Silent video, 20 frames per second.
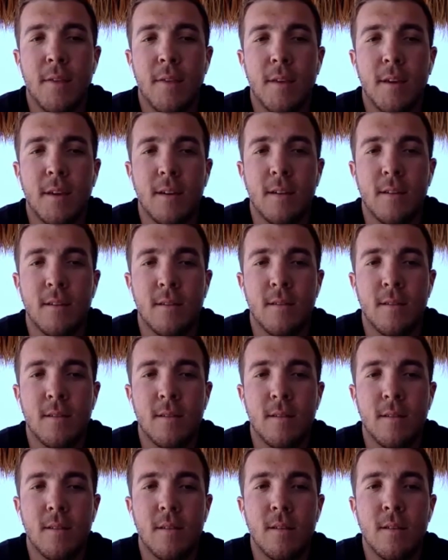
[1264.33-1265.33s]
I think it's
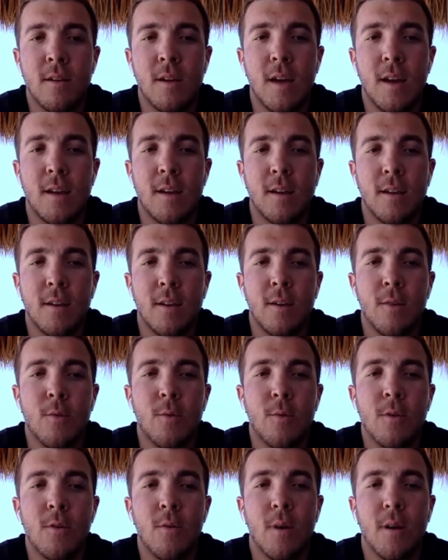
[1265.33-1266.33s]

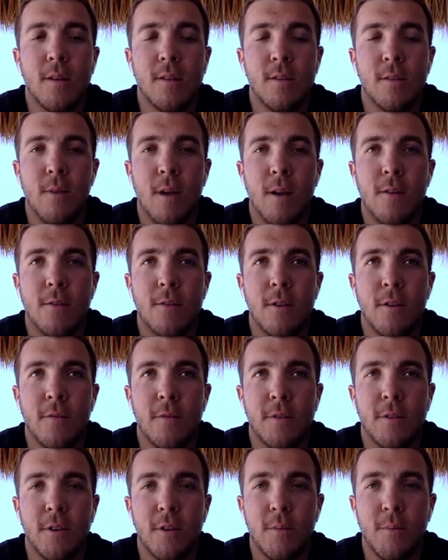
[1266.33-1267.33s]
you want to surround
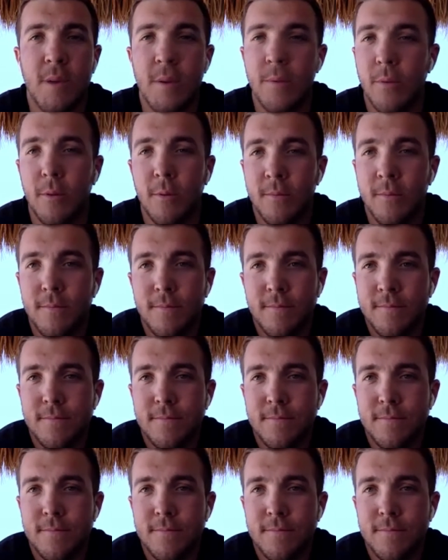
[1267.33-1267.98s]
yourself with good people